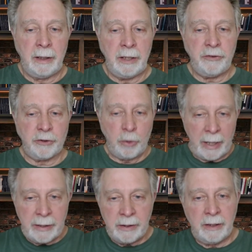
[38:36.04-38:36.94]
He's a
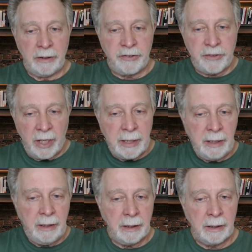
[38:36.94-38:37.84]
great
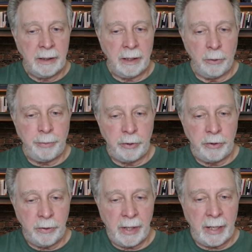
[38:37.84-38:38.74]
study. I hope you
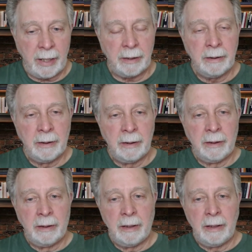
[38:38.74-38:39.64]
do that.
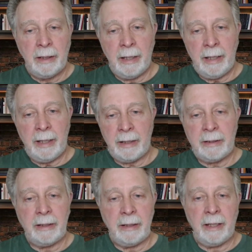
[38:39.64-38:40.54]

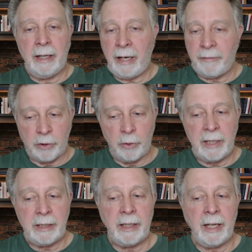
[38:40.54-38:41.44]
And have a
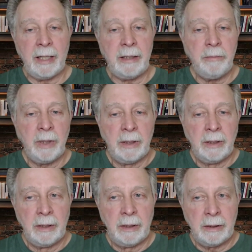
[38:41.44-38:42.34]
great day.
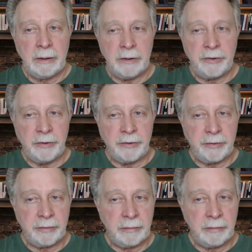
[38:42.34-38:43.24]
This
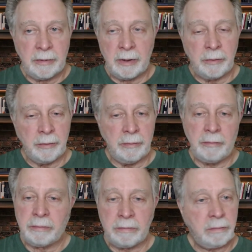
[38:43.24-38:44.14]
is
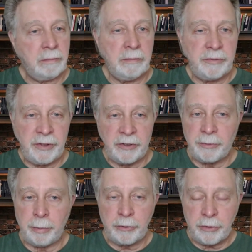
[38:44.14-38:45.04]

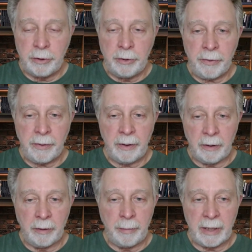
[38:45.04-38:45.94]
Sensible Truth
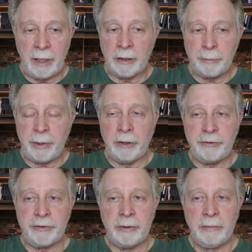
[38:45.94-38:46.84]
on the Medlock
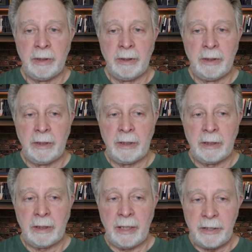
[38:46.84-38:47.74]
Post.
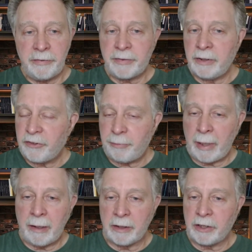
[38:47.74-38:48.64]
Lift,
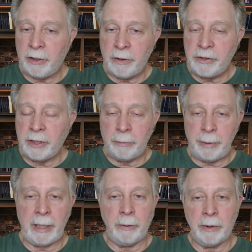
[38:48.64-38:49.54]
inspire, encourage, and
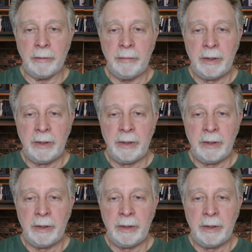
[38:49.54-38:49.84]
empower.